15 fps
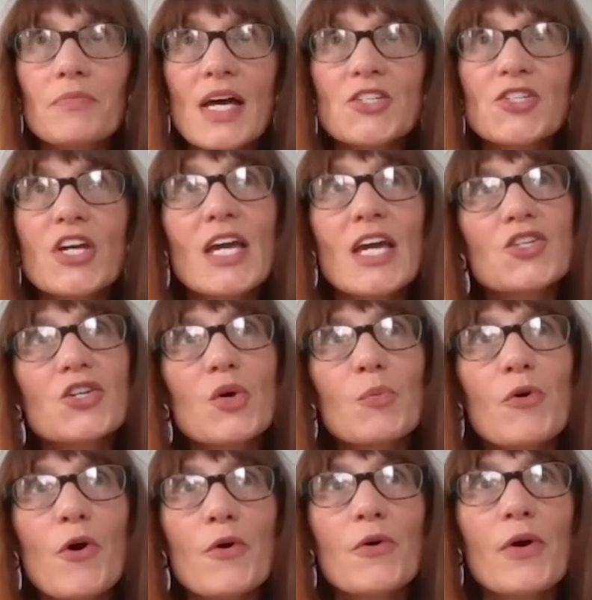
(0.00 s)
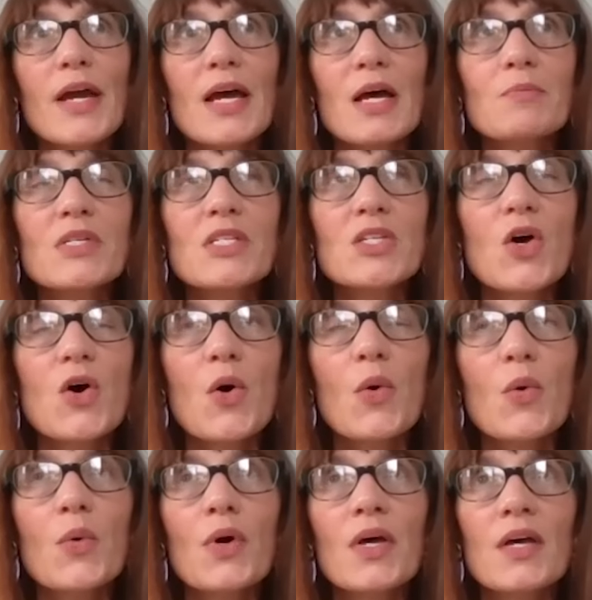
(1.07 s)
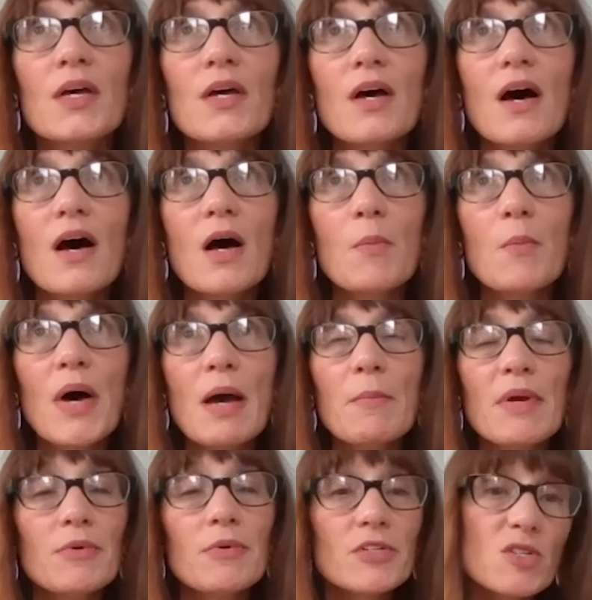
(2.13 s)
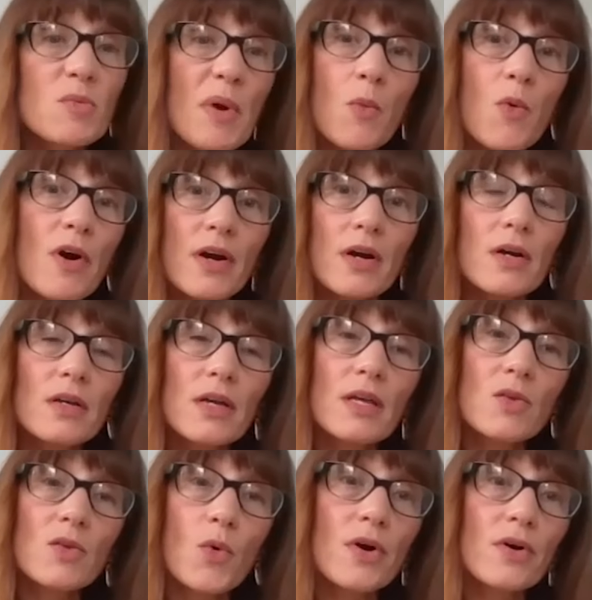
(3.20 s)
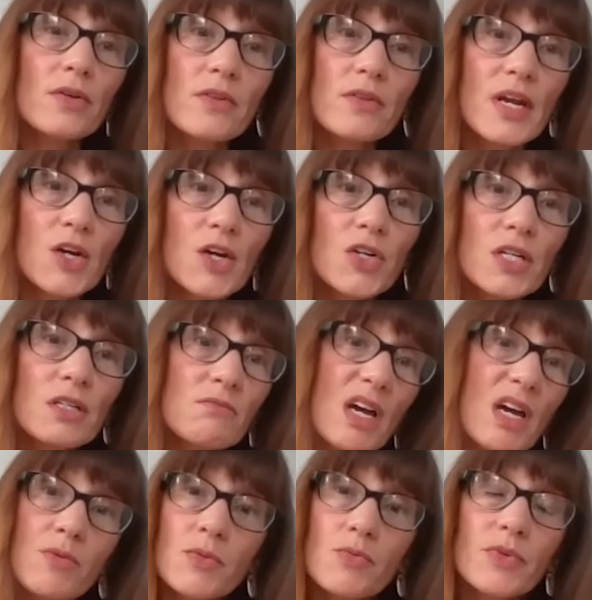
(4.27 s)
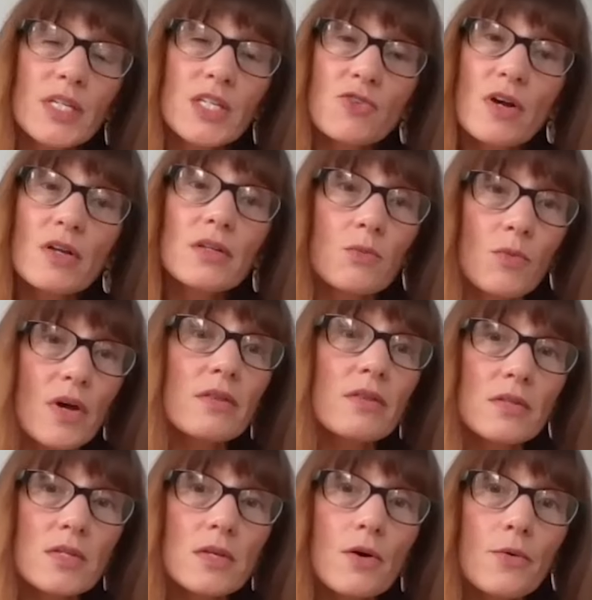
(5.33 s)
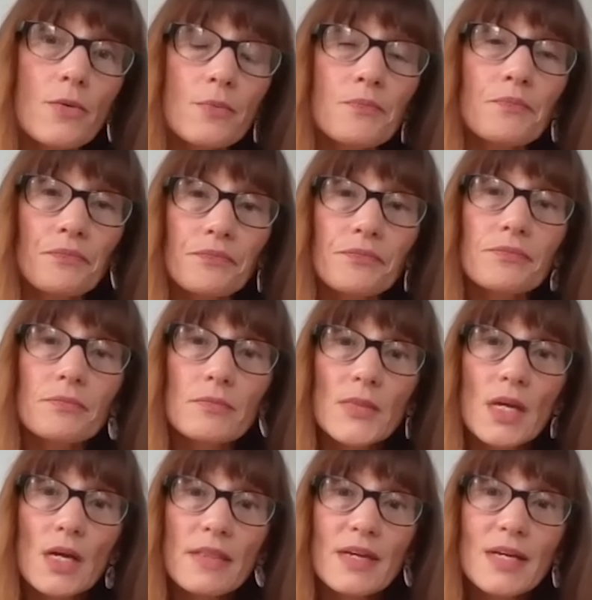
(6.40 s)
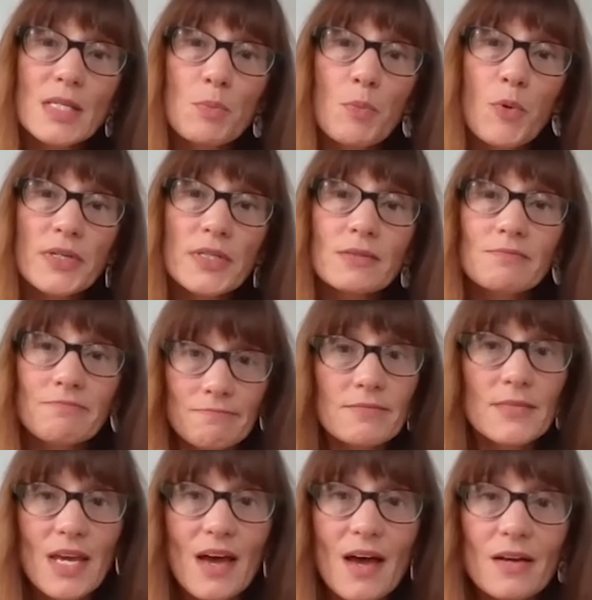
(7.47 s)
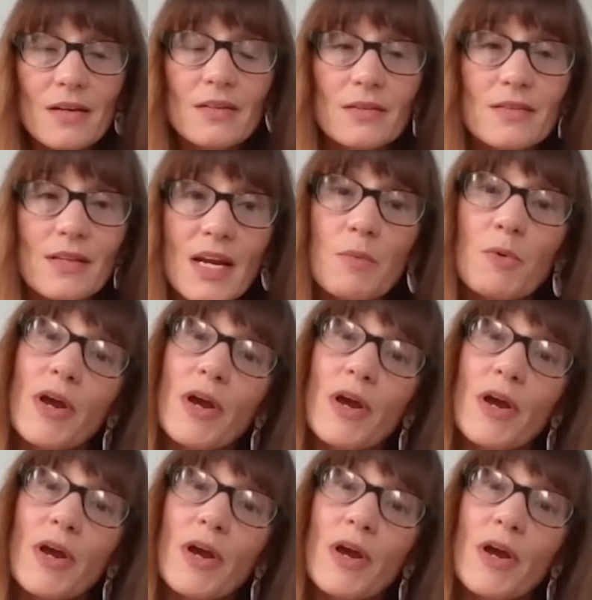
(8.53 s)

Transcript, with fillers: educational program, so um, I'm able to do my work in the world that I couldn't. I was really struggling with, so yeah, I, think it's important. Yeah, and I'm